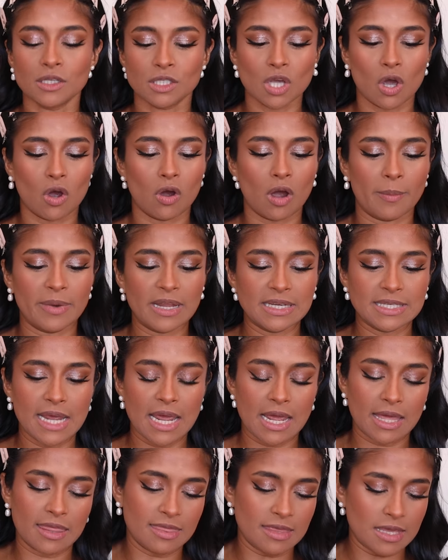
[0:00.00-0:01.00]
So I'm gonna
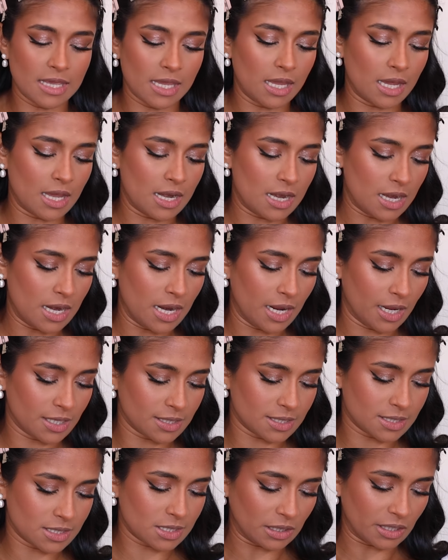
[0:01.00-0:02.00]
take the
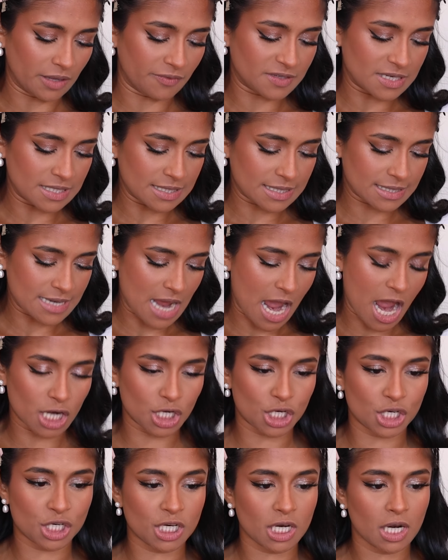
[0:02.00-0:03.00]
NYX Lift and
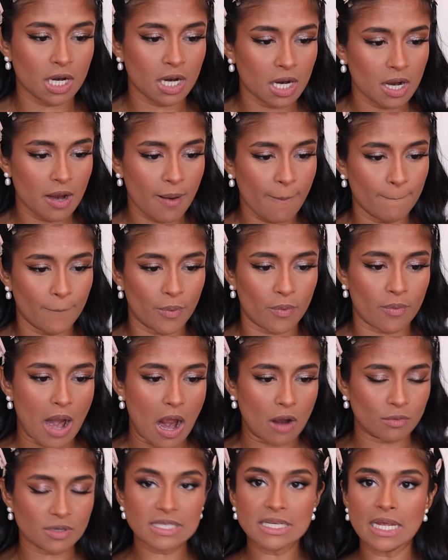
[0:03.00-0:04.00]
Snatch
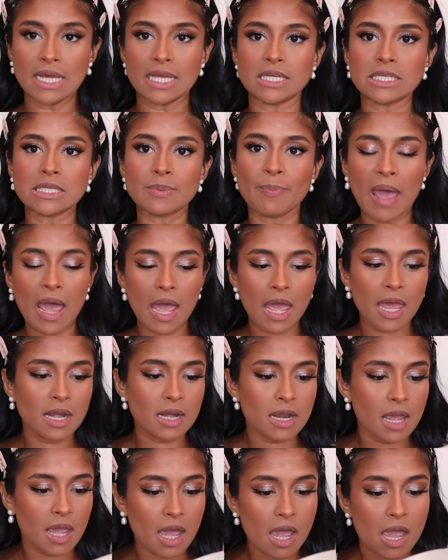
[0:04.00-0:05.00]
brow tint
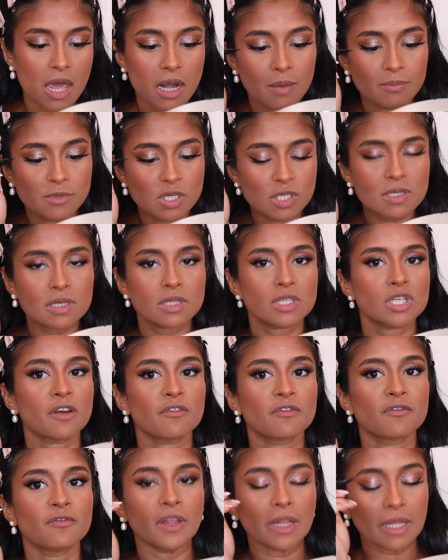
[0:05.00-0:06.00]
pen and I'm just gonna
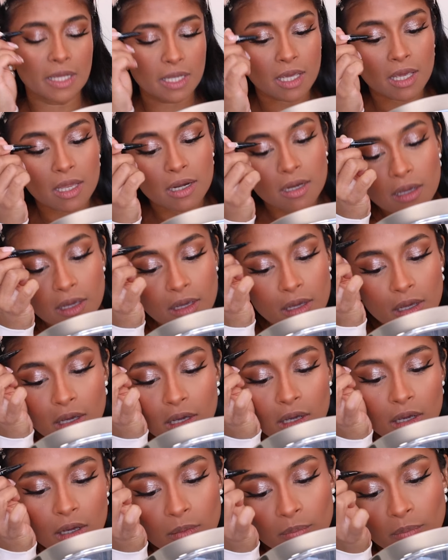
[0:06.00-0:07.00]
start filling in
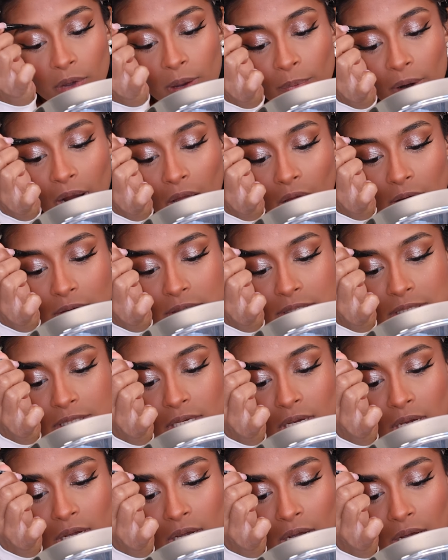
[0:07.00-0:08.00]
my brows.
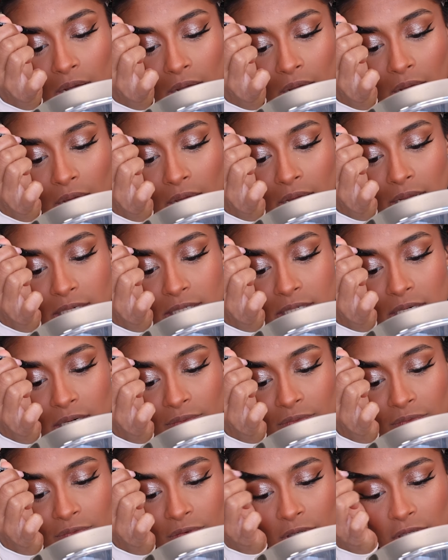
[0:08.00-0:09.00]
And
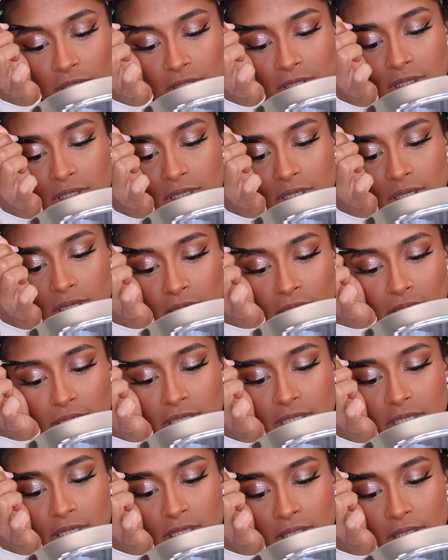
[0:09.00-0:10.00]
at first, I
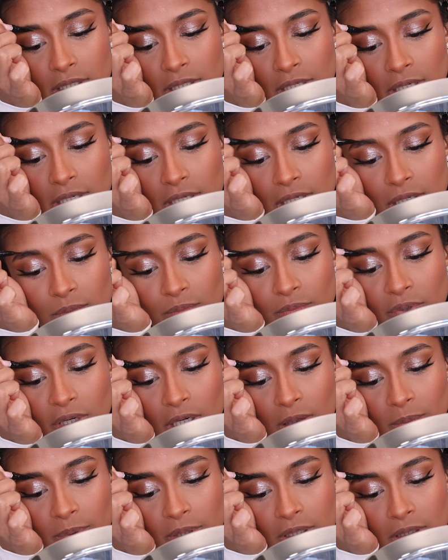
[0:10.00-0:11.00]
didn't like
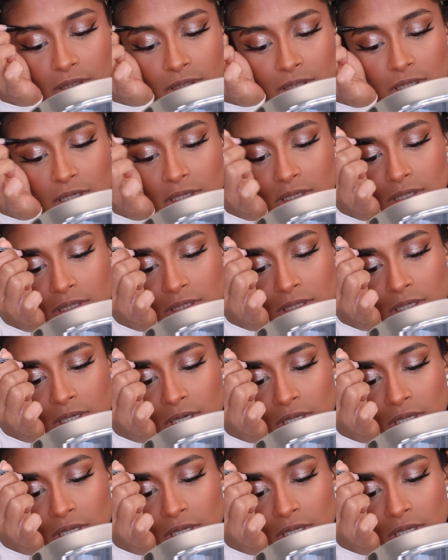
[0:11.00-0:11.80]
brow pens because